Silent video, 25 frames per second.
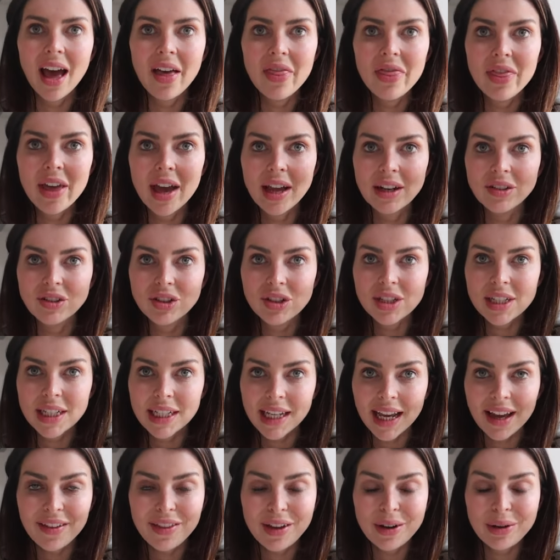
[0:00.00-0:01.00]
And then just to
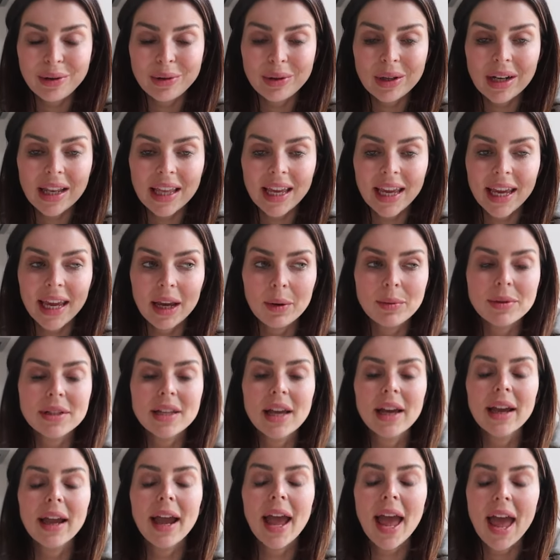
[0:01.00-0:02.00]
get that all clear, it was
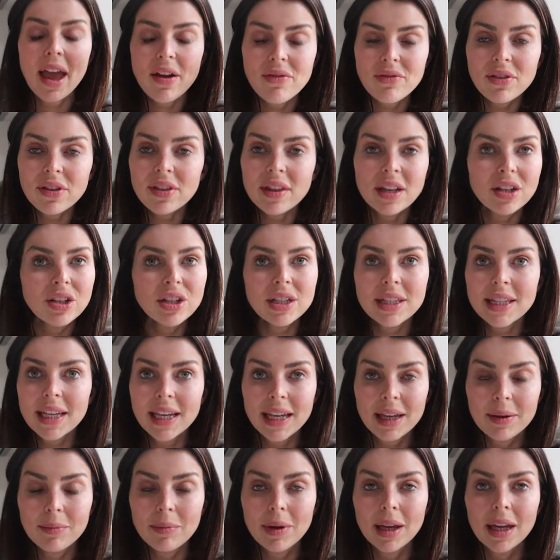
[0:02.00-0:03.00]
like everything just
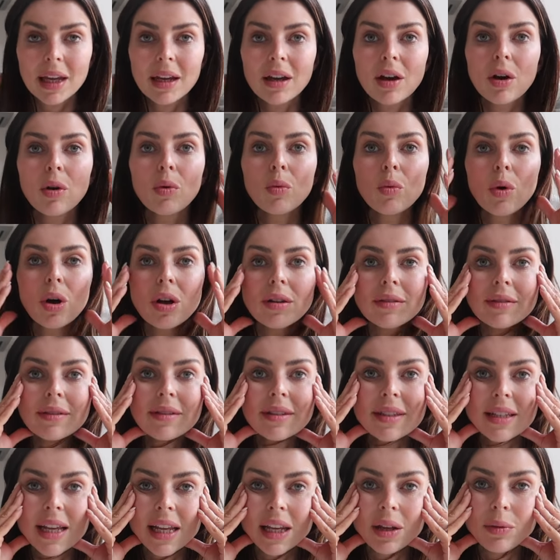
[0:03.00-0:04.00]
hit me at
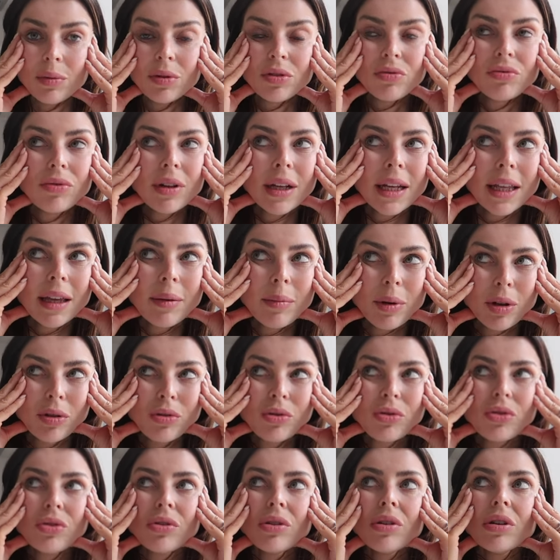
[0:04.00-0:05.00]
once, and it was really
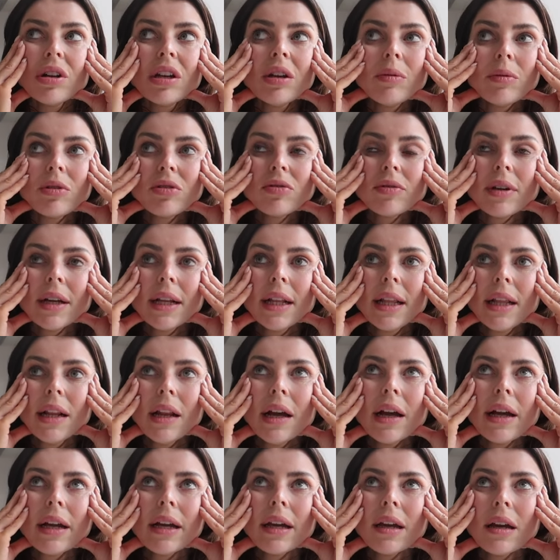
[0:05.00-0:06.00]
emotional, and it was really
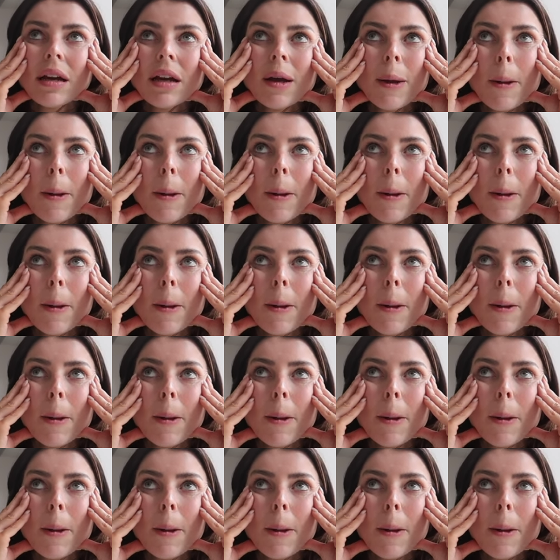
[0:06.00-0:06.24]
like,